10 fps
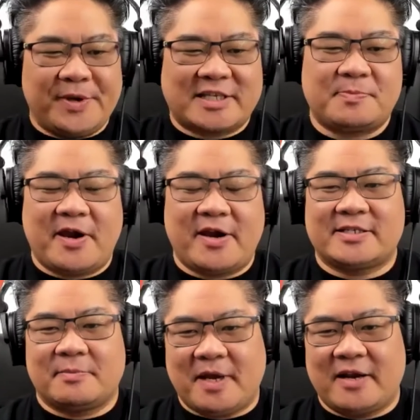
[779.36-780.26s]

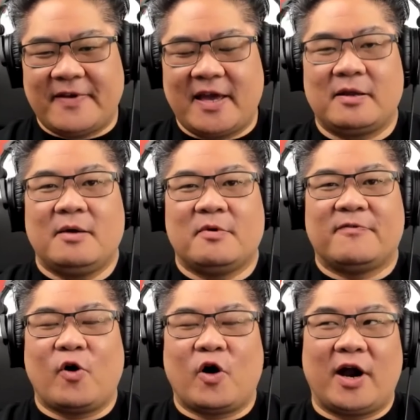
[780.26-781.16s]
experienced a bit of it
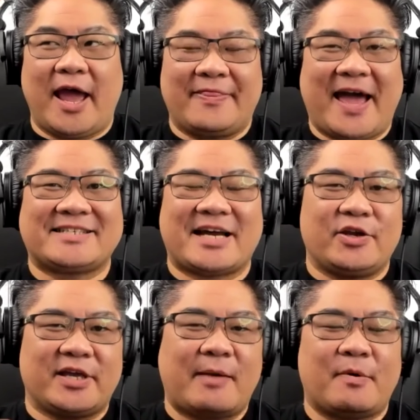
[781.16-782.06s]
before, and that's how
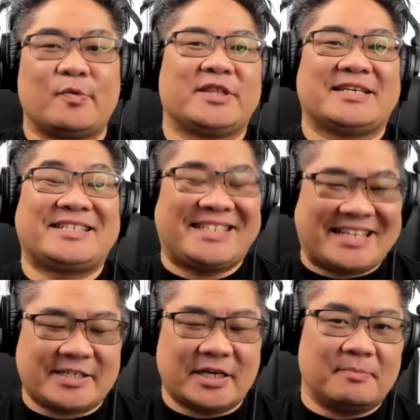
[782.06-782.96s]
you came up with this
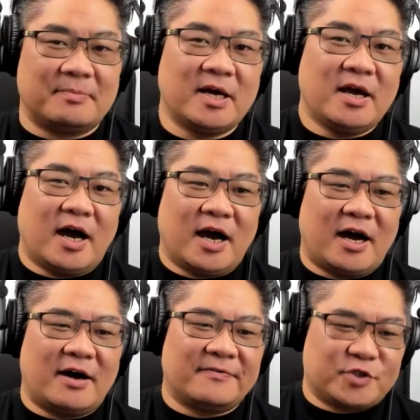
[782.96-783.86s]
system of